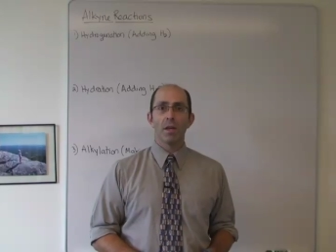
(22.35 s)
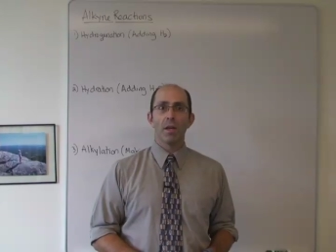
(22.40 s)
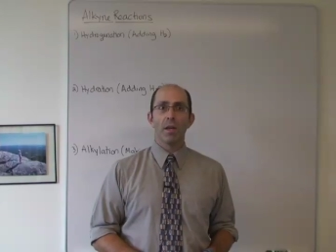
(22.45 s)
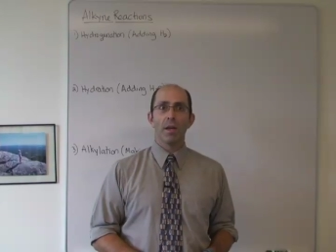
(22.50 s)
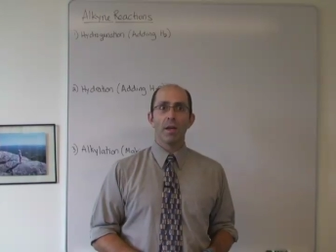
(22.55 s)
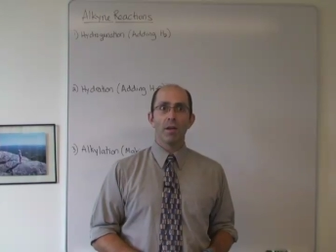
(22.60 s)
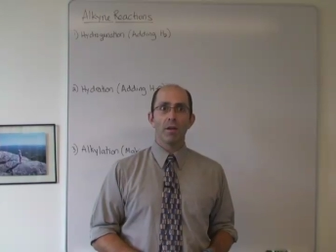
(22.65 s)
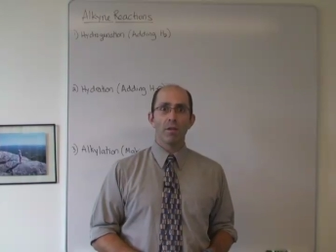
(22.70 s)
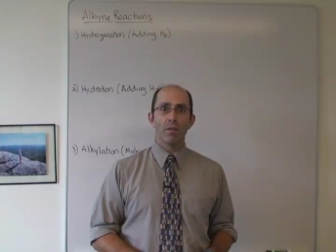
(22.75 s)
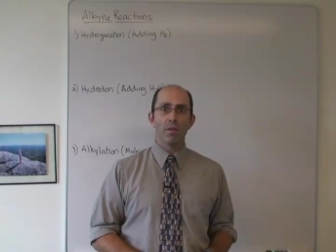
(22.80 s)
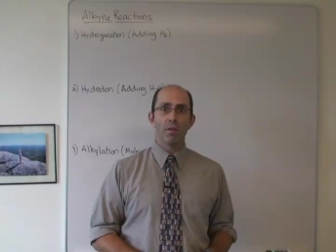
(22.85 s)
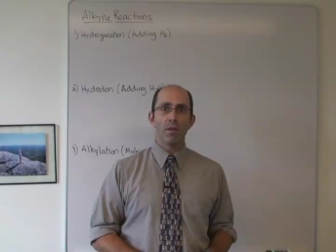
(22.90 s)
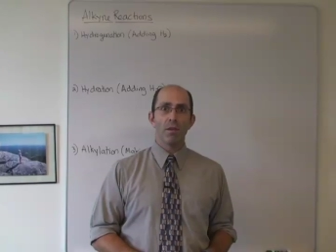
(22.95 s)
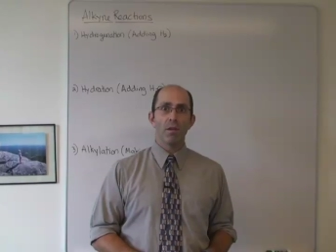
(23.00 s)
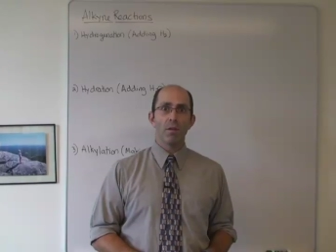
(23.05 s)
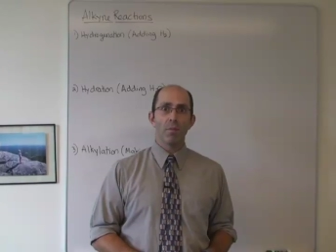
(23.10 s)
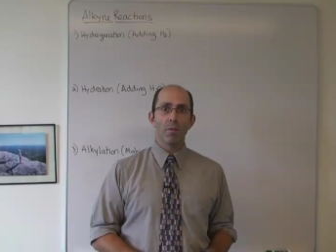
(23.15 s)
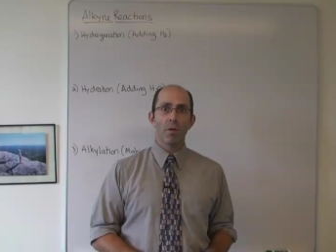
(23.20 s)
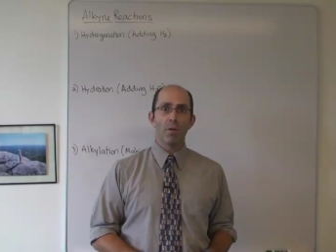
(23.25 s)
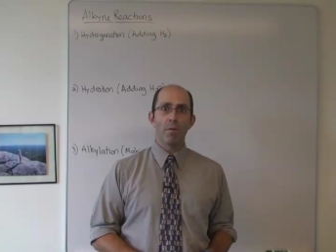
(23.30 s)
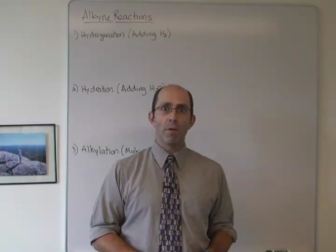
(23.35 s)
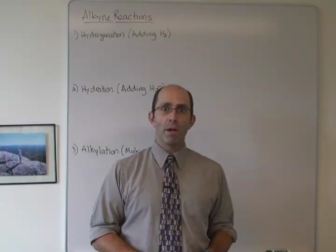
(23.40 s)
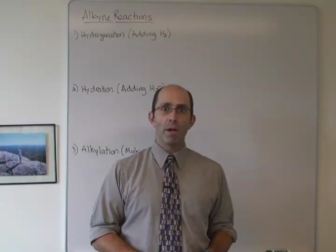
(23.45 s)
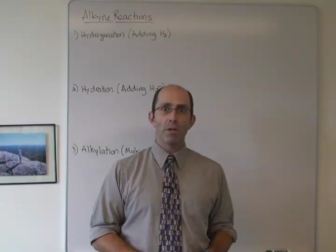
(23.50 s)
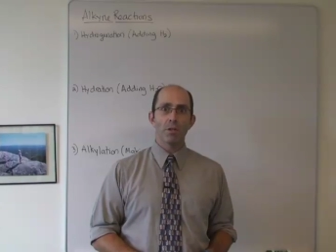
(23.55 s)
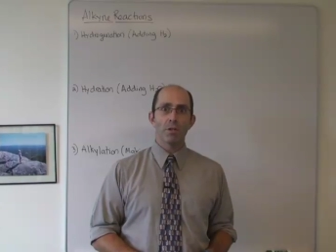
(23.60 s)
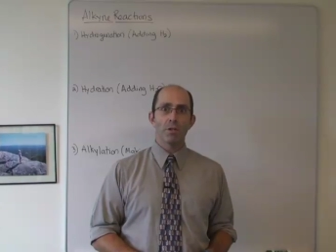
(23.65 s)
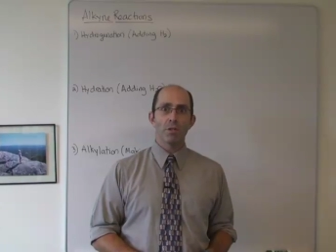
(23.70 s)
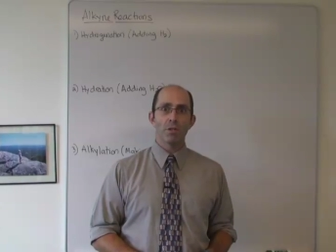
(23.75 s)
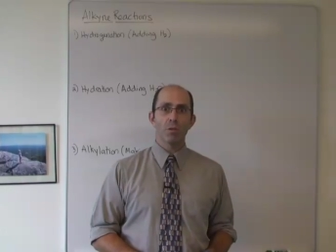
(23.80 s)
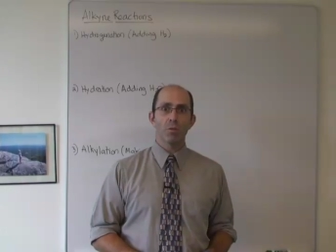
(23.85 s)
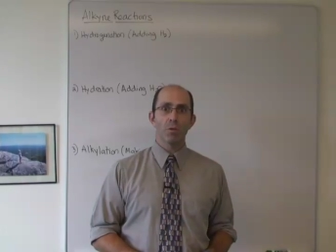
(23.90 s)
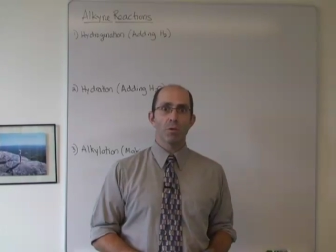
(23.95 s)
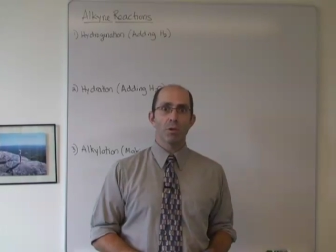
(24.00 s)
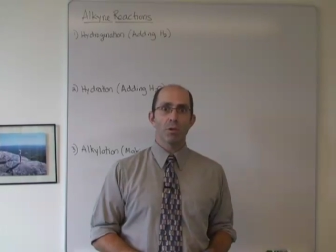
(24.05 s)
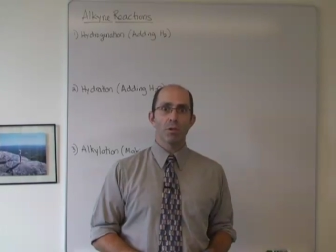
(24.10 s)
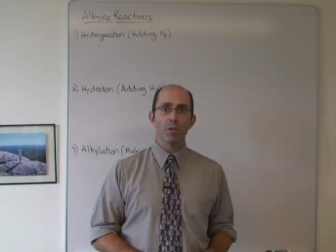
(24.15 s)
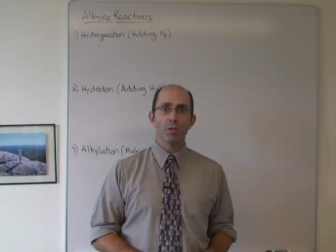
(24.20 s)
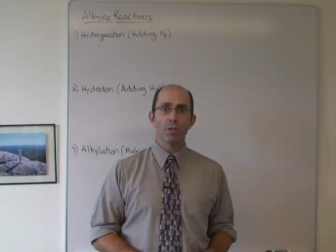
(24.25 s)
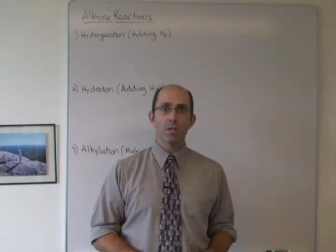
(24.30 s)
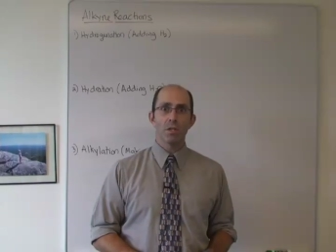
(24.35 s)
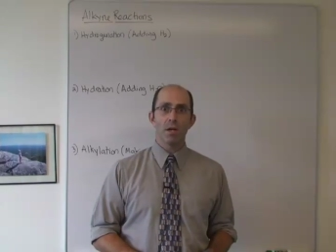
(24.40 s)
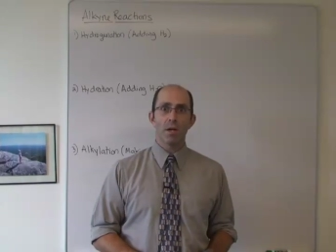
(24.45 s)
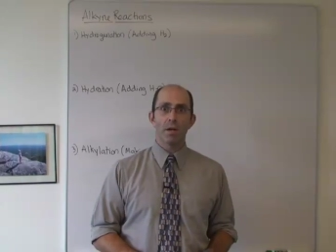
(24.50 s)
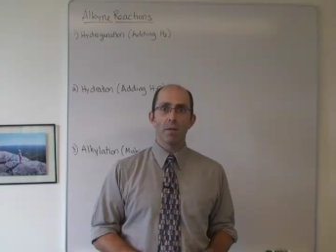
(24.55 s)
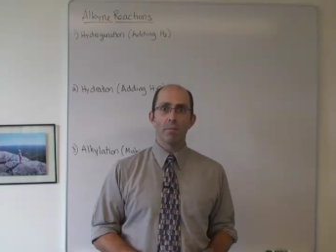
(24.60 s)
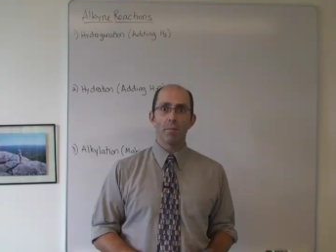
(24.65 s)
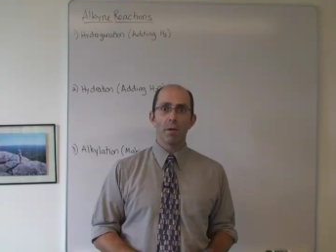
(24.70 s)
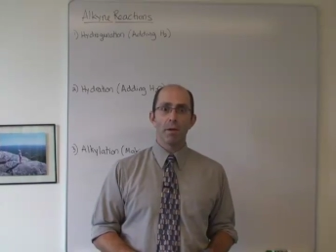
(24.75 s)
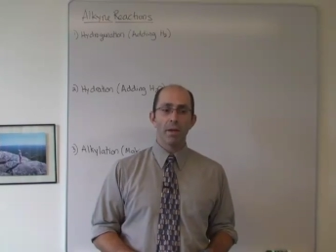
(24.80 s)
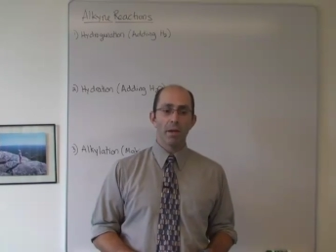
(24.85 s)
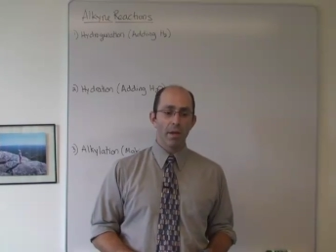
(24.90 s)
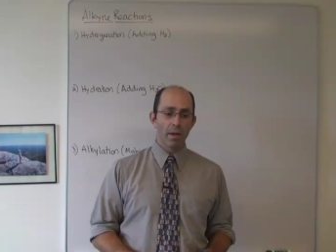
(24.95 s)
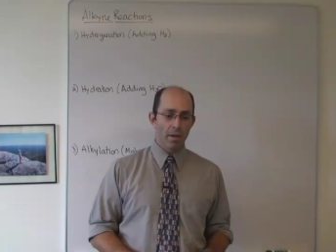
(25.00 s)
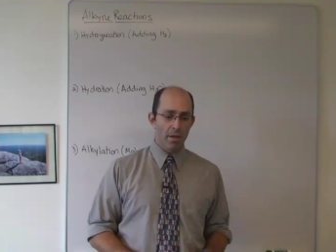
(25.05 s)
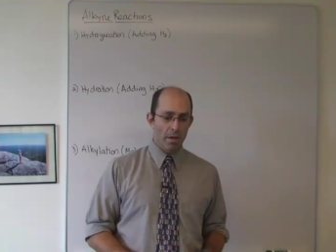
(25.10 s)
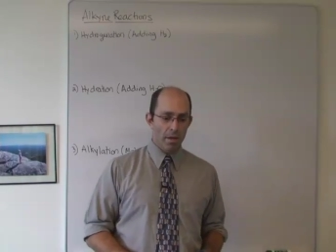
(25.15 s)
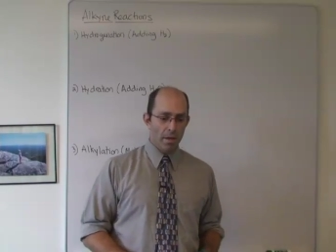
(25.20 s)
and thinking about reactions that we're going to see on Monday.